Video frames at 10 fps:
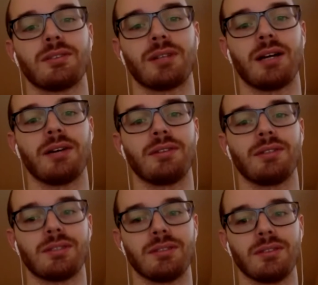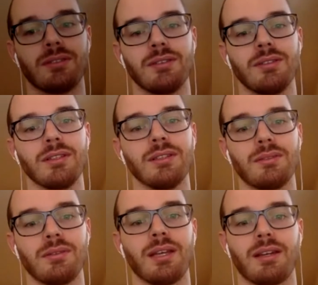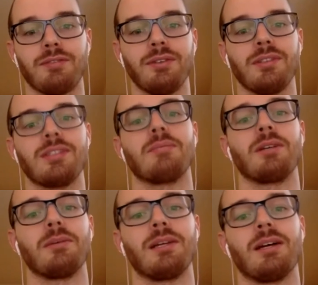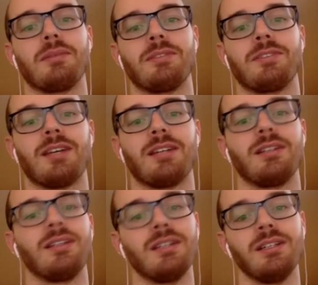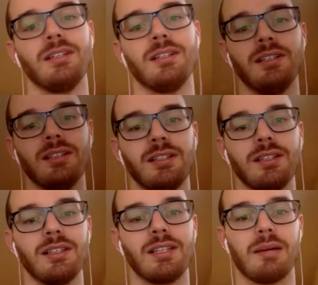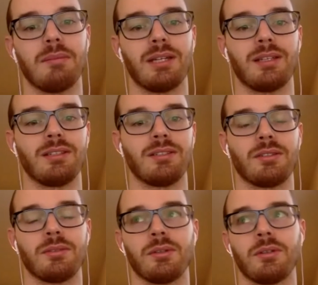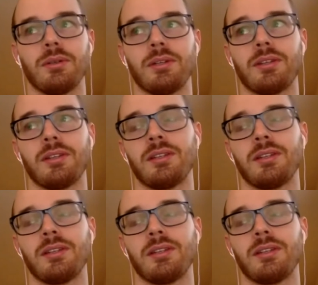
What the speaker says: around like fields that may or may not be set that make it easier to work with.